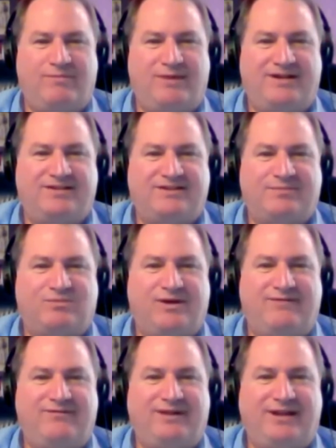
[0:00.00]
minutes to
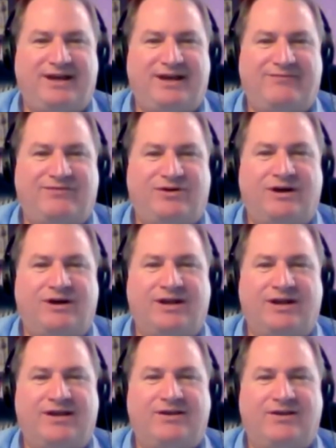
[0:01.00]
briefly cover
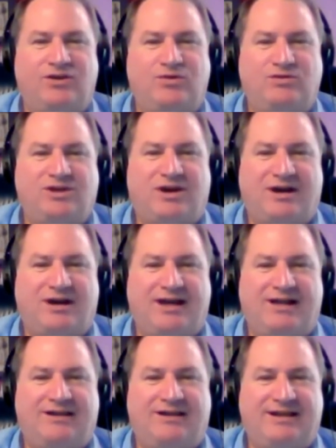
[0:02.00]
Utah
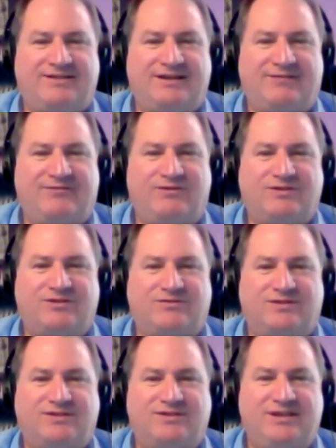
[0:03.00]
LDS efforts to
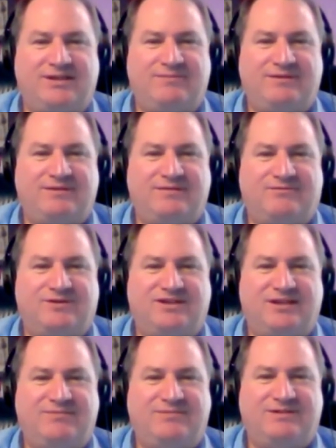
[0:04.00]

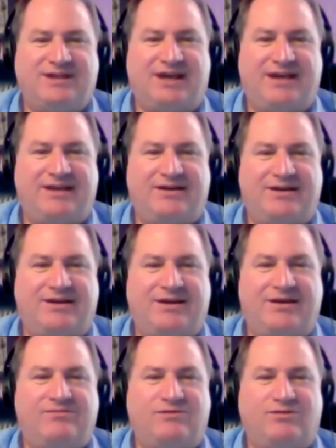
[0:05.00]
redeem Zion
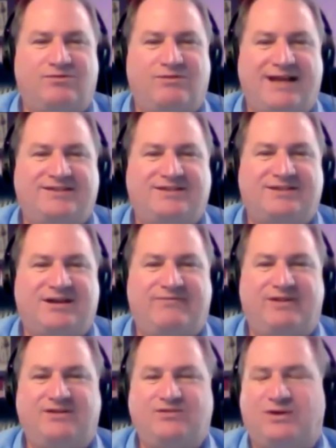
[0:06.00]
through the rest
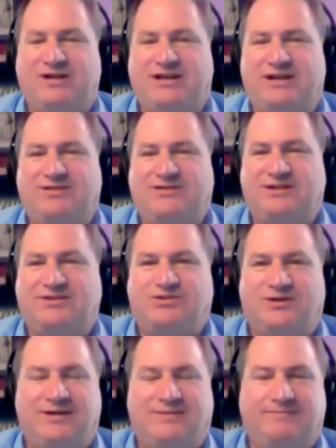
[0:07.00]
of the 20th
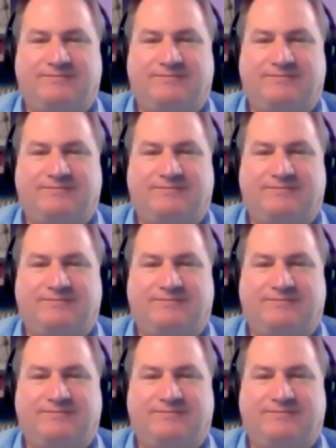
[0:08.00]
century?